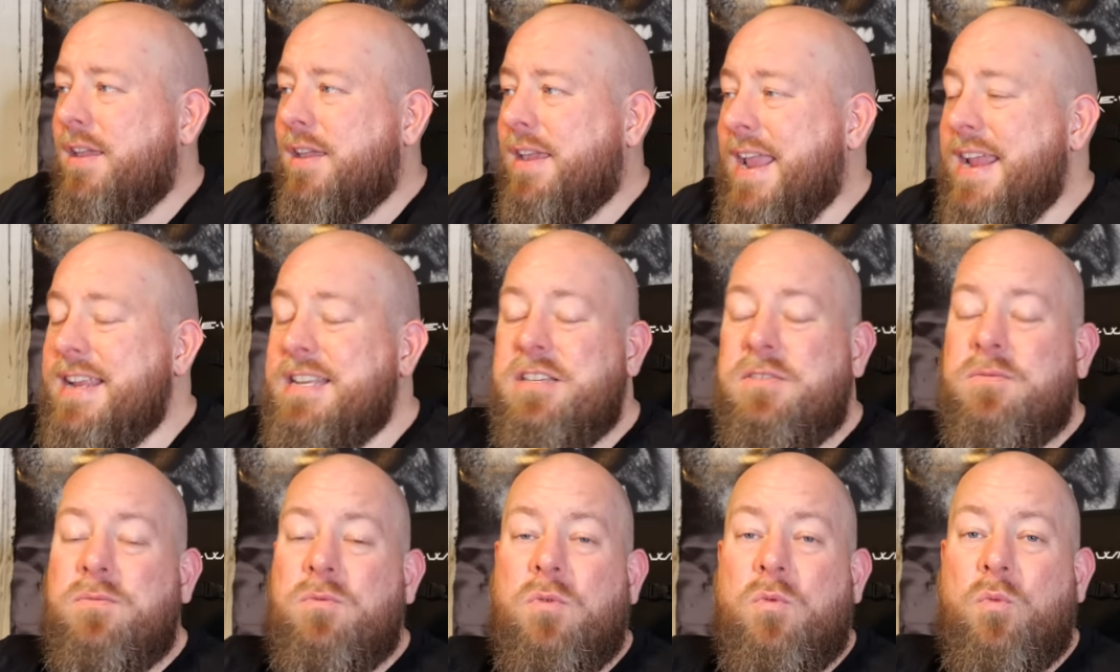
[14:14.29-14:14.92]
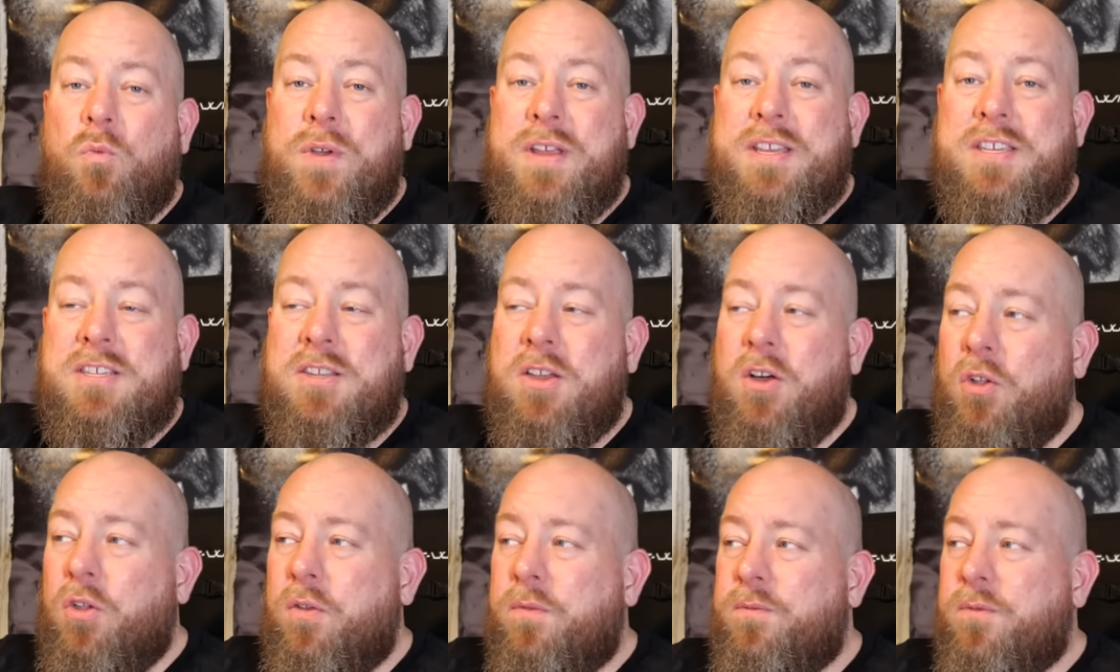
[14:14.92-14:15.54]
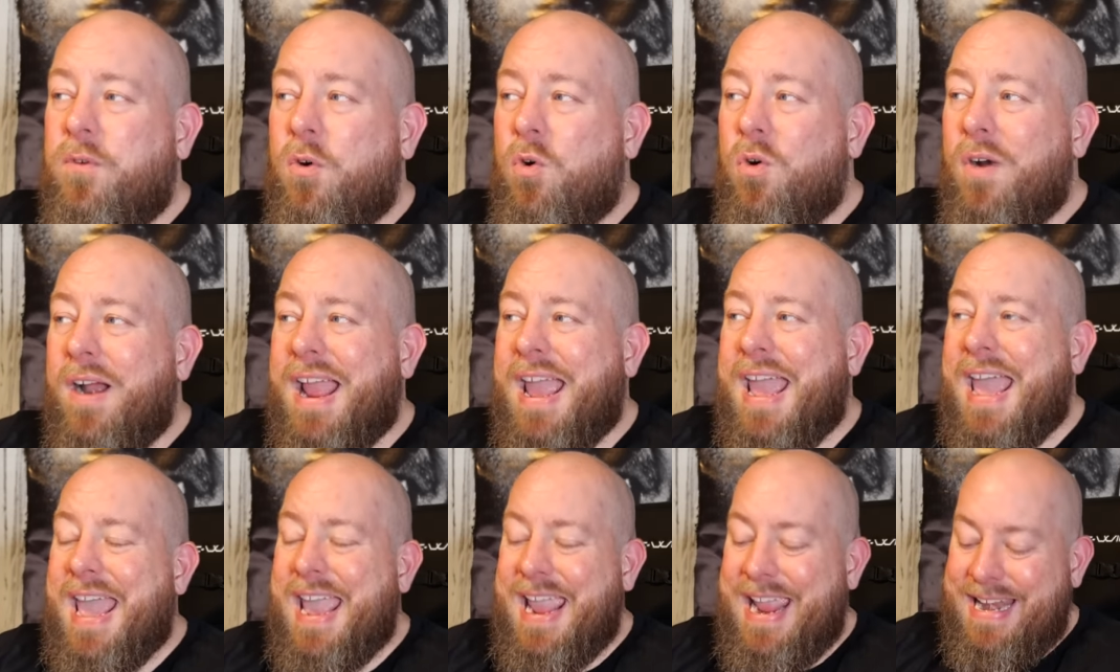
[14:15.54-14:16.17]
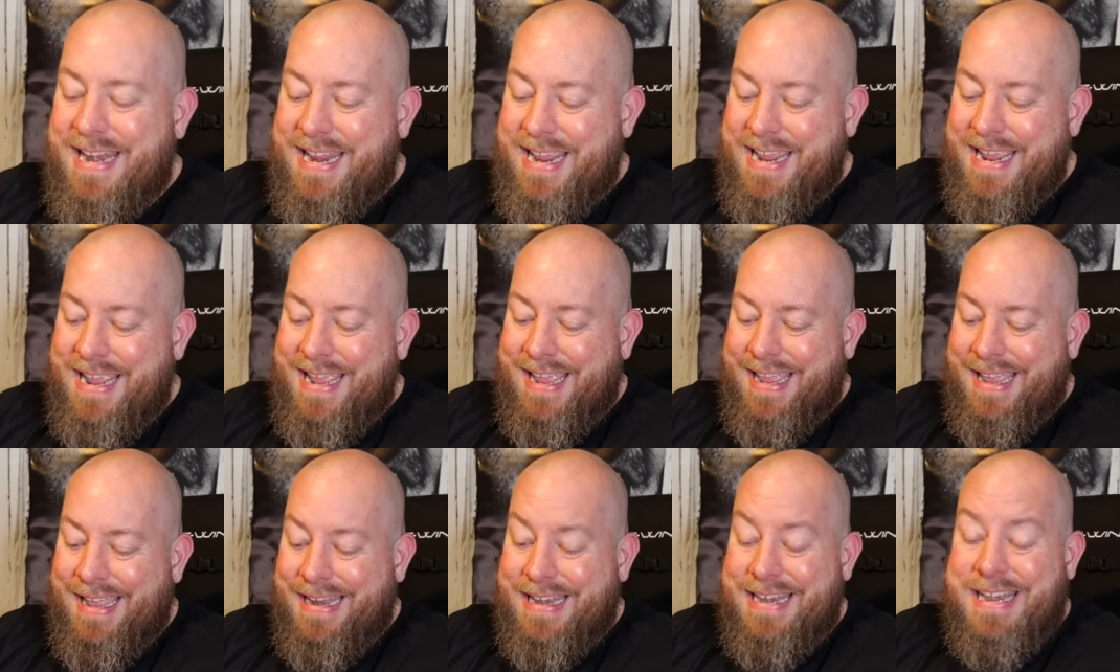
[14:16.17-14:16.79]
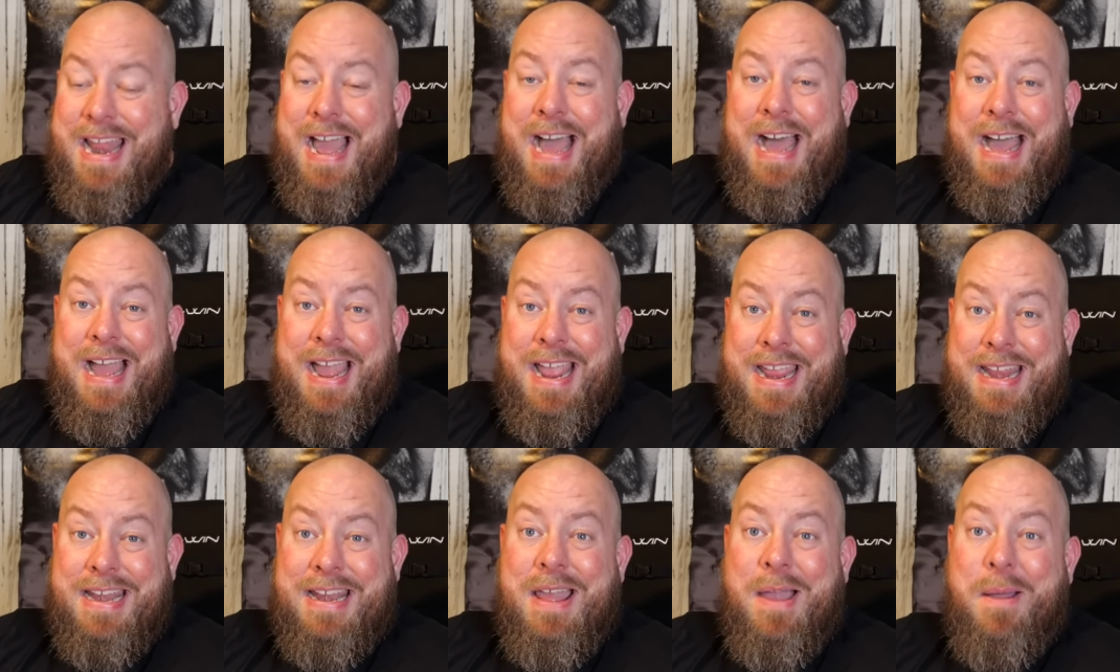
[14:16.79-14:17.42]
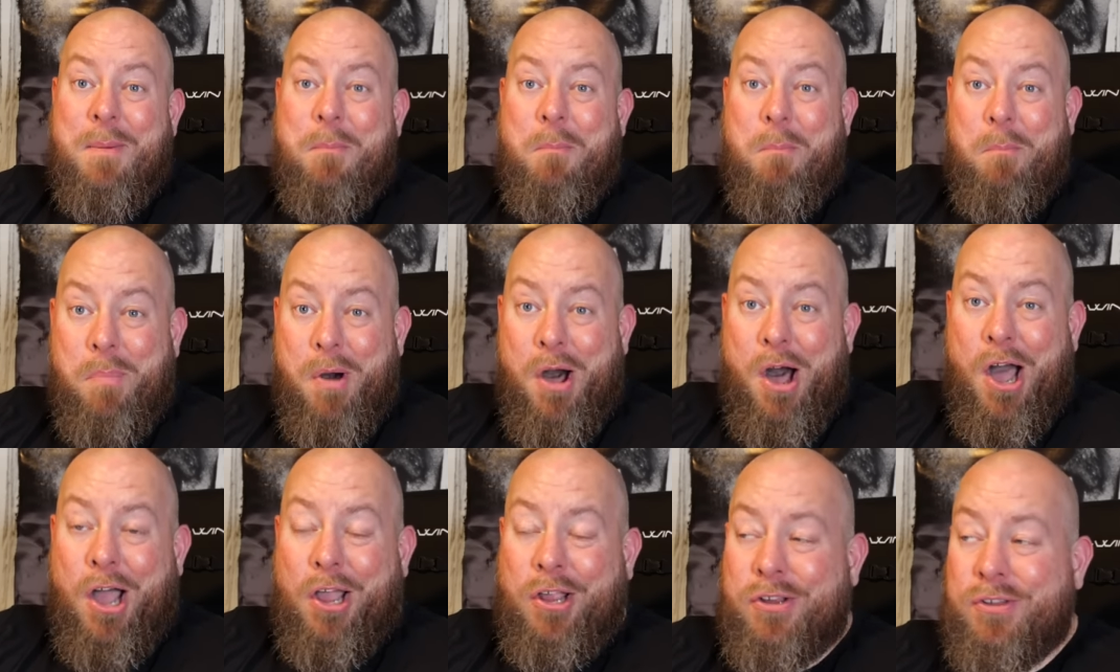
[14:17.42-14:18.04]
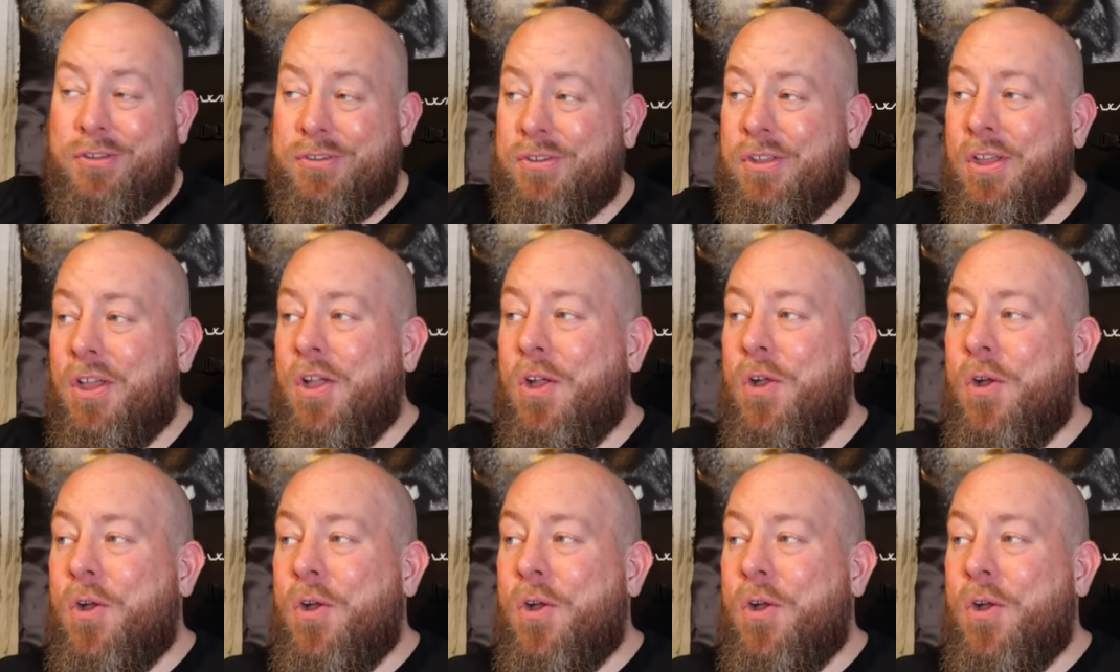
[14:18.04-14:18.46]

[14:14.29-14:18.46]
Each we sold for 89 bucks.